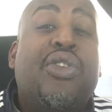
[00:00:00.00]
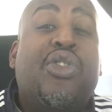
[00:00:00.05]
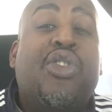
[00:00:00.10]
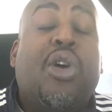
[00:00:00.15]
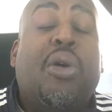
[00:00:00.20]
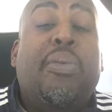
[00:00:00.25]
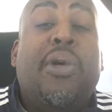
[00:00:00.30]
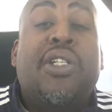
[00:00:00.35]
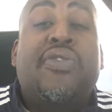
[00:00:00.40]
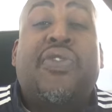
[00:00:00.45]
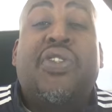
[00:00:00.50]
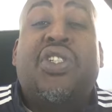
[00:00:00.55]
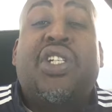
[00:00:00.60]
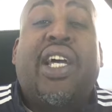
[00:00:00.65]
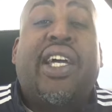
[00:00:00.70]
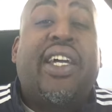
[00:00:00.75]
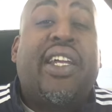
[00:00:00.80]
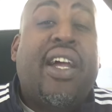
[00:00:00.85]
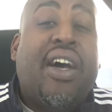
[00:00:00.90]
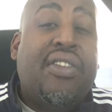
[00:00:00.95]
you so much for
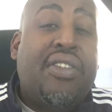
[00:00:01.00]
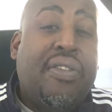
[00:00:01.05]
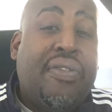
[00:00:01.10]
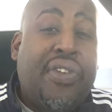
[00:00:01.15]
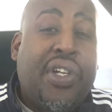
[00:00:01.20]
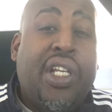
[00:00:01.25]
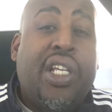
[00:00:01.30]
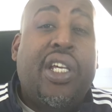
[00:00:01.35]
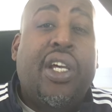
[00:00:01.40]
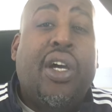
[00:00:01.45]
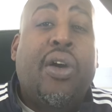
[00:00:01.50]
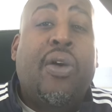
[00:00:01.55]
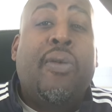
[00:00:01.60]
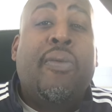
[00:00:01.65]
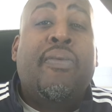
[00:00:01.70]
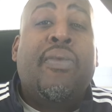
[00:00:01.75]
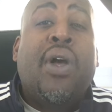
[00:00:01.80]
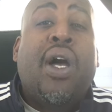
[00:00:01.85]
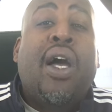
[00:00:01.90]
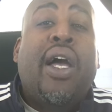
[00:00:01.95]
checking out the video.
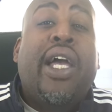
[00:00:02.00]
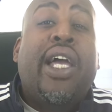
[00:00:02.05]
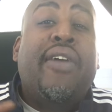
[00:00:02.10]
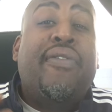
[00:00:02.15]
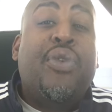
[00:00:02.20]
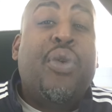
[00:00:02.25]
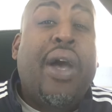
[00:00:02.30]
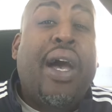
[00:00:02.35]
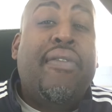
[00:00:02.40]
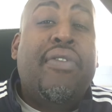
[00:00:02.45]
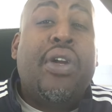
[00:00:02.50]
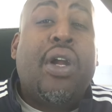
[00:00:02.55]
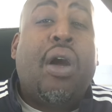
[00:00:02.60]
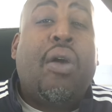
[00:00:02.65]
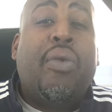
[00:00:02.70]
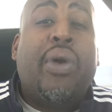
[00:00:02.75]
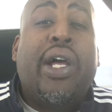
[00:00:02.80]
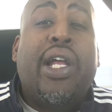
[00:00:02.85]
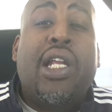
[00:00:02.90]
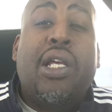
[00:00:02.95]
If you haven't
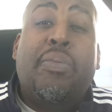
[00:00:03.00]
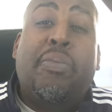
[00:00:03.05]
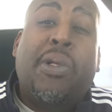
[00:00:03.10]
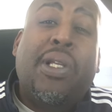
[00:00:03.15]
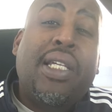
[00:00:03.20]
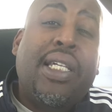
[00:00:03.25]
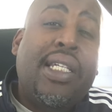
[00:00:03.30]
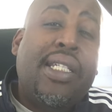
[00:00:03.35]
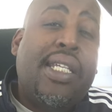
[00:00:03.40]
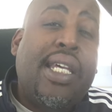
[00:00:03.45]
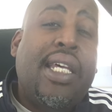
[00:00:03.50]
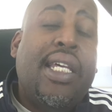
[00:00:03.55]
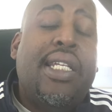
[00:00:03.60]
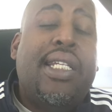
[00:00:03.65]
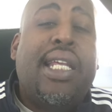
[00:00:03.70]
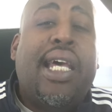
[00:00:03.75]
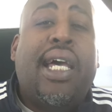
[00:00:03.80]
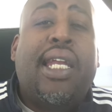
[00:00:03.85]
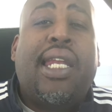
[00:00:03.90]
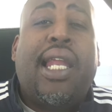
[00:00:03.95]
already, please
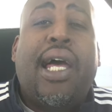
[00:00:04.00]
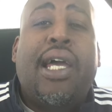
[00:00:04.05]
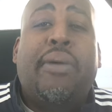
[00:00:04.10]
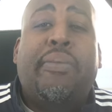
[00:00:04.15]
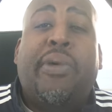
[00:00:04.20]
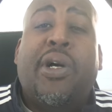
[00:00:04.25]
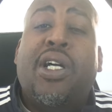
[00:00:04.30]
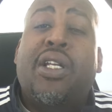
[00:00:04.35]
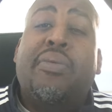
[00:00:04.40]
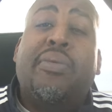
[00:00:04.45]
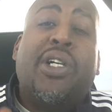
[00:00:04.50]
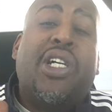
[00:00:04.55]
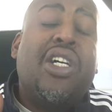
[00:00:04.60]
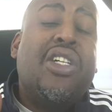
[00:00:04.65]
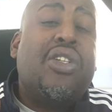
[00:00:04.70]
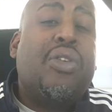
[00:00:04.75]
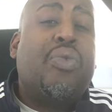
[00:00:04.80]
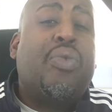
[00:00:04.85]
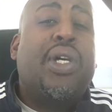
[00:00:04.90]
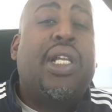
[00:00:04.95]
hit that like button
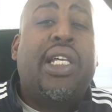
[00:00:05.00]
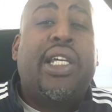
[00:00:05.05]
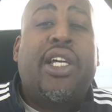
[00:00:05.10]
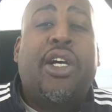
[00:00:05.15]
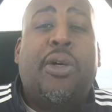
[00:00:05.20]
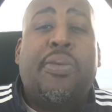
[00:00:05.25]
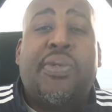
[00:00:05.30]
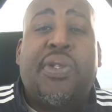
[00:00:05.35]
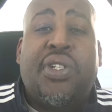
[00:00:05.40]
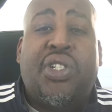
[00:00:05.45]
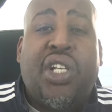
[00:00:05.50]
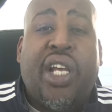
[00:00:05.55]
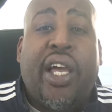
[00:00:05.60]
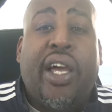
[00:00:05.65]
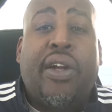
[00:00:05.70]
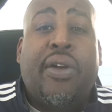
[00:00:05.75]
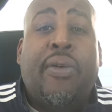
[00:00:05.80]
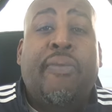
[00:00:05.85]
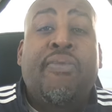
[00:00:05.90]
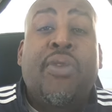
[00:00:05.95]
because it really helps the
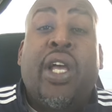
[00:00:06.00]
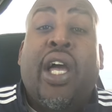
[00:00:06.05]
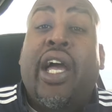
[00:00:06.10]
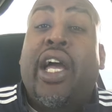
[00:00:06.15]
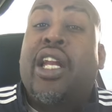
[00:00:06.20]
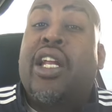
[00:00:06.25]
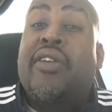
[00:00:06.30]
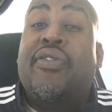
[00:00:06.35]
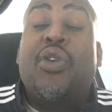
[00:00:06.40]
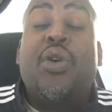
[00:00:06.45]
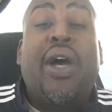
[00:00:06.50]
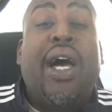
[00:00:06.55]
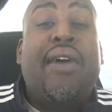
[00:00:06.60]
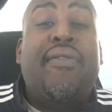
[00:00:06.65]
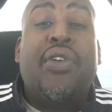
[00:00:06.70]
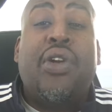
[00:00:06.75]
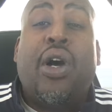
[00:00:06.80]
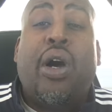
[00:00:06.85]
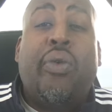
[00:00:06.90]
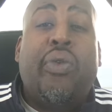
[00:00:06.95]
channel. And if you
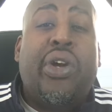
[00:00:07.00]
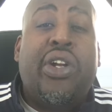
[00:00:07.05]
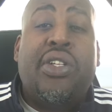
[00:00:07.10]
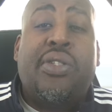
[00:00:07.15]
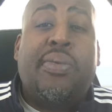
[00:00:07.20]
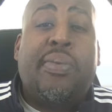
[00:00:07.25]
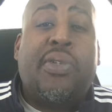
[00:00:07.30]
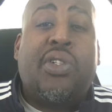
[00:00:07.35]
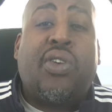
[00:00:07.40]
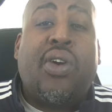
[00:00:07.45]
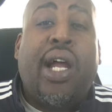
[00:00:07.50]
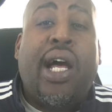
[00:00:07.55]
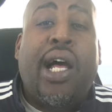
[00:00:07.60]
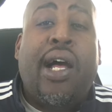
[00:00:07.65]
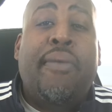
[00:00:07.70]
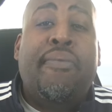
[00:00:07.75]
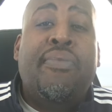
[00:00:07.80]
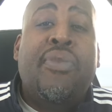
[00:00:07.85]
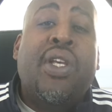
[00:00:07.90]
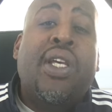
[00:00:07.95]
haven't already
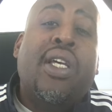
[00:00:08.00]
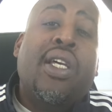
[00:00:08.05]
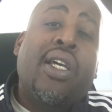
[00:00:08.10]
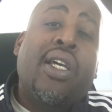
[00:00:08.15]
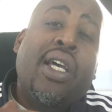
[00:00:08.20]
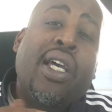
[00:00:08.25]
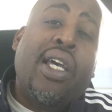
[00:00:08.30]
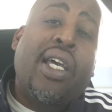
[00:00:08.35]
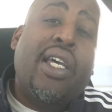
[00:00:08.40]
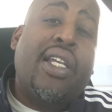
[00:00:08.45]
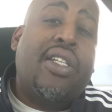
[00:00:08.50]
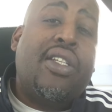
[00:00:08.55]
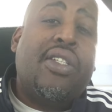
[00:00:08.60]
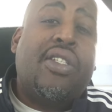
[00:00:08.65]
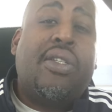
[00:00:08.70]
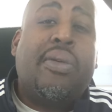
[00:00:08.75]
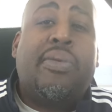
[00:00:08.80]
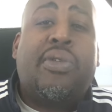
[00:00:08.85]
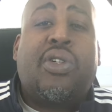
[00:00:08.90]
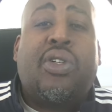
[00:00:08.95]
subscribed, hit the
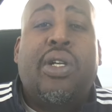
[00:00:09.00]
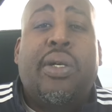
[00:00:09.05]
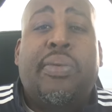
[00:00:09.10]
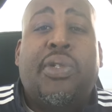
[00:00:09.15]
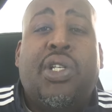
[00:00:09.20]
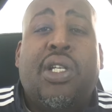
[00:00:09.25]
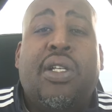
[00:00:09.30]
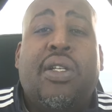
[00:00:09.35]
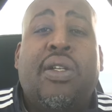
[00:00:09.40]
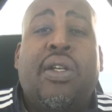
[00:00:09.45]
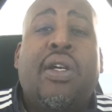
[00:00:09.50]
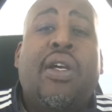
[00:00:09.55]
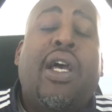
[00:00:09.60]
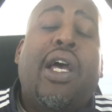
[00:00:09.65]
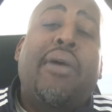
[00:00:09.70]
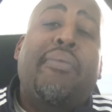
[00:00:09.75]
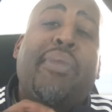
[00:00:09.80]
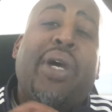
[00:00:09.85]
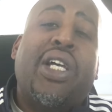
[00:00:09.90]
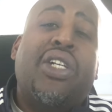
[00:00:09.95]
subscription
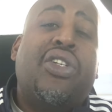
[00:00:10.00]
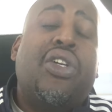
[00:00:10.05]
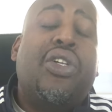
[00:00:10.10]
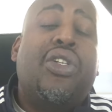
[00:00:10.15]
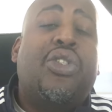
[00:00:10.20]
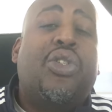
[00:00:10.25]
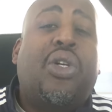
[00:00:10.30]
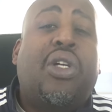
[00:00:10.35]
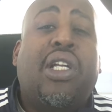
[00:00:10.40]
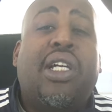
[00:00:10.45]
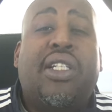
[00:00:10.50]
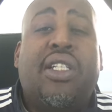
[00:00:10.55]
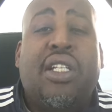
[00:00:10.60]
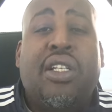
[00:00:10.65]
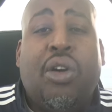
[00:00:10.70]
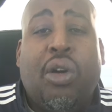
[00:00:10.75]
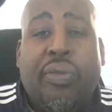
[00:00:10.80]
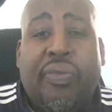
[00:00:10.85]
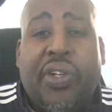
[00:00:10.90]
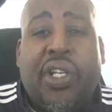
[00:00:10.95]
and make sure that you click
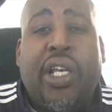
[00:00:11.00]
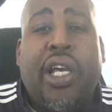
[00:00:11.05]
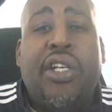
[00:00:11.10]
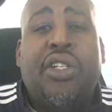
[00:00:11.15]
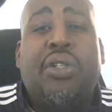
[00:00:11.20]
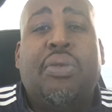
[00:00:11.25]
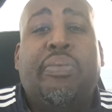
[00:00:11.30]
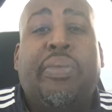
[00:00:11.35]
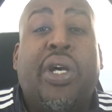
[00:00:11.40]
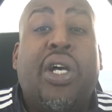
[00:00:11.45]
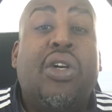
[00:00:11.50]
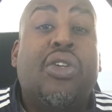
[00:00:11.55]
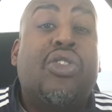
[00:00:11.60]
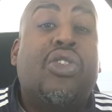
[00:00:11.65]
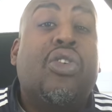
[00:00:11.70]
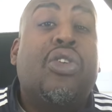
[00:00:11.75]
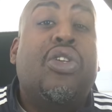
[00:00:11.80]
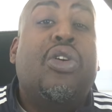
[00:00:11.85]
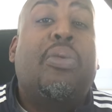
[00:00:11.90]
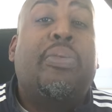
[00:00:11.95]
the notification bell
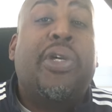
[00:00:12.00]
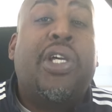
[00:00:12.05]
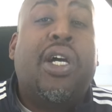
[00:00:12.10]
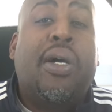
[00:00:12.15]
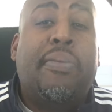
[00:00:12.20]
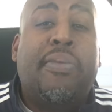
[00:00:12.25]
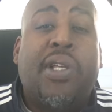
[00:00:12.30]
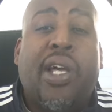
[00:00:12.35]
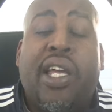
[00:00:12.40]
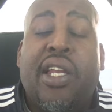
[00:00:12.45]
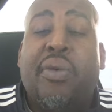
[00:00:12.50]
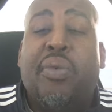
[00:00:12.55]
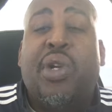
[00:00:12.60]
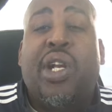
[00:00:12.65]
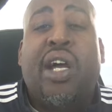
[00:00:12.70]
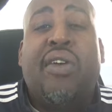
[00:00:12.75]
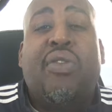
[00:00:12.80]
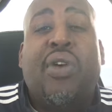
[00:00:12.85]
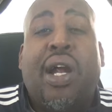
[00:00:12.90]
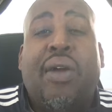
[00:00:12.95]
so you'll be updated
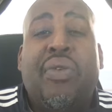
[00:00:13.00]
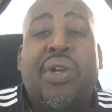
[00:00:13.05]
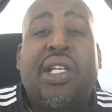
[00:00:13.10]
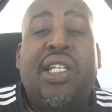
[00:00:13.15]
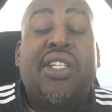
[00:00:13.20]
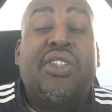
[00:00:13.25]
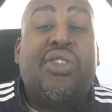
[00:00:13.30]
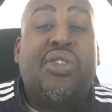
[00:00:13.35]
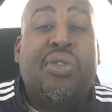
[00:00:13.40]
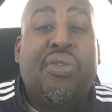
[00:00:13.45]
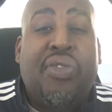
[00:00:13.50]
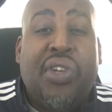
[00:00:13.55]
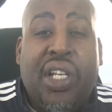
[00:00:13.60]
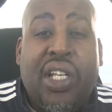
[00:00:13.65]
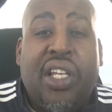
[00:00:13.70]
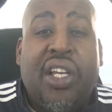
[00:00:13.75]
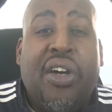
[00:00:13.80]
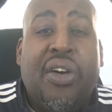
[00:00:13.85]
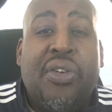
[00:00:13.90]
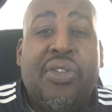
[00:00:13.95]
whenever I release new
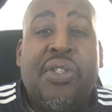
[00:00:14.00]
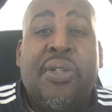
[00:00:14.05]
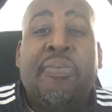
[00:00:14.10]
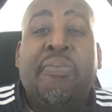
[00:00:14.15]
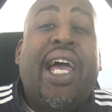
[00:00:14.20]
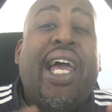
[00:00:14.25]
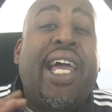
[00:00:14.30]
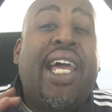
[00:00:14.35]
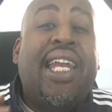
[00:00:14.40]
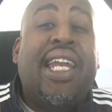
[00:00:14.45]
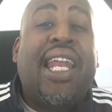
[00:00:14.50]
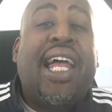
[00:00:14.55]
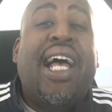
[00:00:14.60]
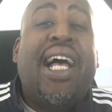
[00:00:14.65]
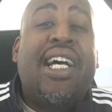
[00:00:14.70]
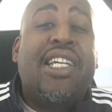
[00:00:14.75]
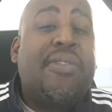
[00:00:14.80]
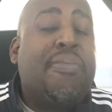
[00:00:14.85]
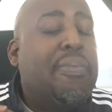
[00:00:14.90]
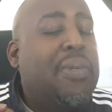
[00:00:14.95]
videos. And
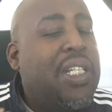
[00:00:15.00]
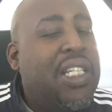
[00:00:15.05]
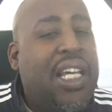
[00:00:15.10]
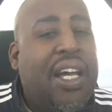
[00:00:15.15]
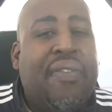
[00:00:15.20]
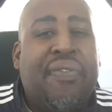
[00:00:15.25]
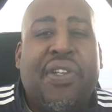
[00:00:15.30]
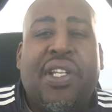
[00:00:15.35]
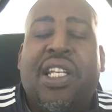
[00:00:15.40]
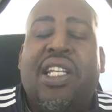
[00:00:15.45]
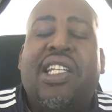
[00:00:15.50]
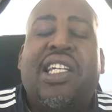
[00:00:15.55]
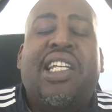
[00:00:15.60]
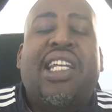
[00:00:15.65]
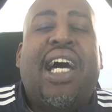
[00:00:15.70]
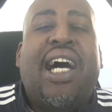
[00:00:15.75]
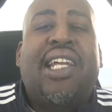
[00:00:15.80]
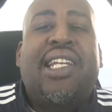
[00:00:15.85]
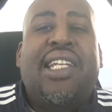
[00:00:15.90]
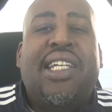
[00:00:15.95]
last but
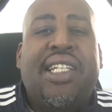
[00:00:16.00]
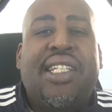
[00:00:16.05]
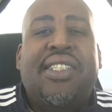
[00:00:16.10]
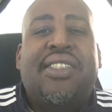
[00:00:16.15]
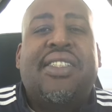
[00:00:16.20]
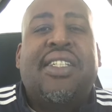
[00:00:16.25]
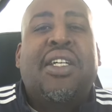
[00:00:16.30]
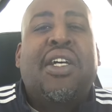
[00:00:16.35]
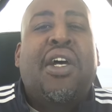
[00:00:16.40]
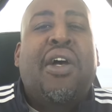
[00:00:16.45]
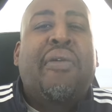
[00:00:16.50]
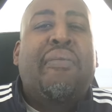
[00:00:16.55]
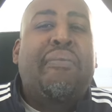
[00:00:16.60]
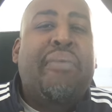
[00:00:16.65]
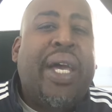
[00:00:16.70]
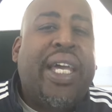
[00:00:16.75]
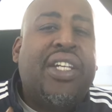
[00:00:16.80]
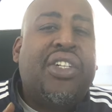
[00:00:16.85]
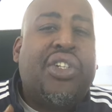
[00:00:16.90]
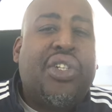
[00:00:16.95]
definitely not least,
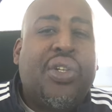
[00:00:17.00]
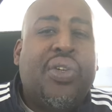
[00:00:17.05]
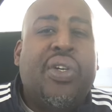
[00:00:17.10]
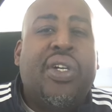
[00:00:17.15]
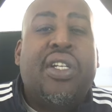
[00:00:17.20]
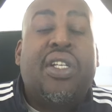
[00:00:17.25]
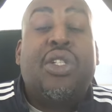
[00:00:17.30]
make sure